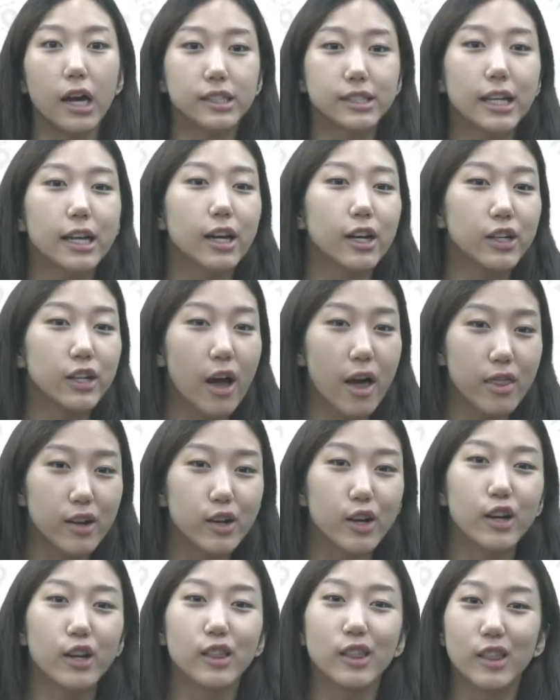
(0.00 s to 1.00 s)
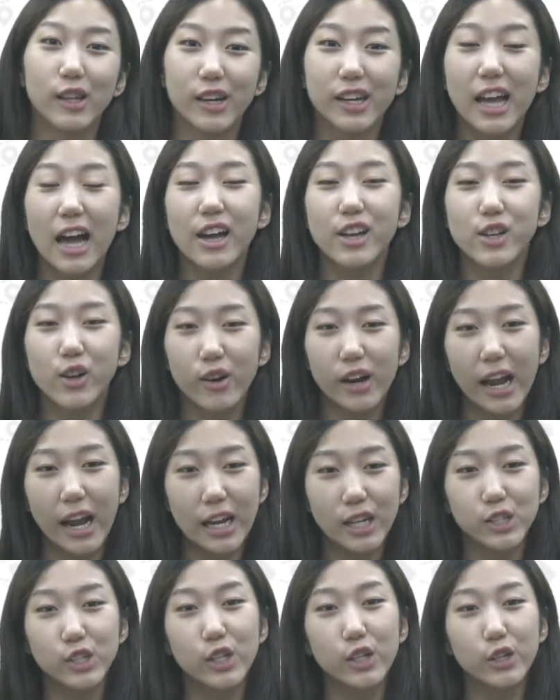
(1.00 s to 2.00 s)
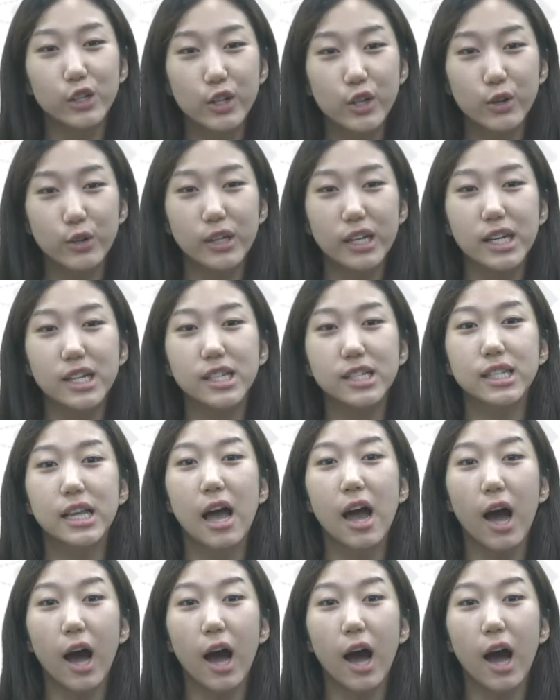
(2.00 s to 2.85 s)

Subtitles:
take another look at your HL units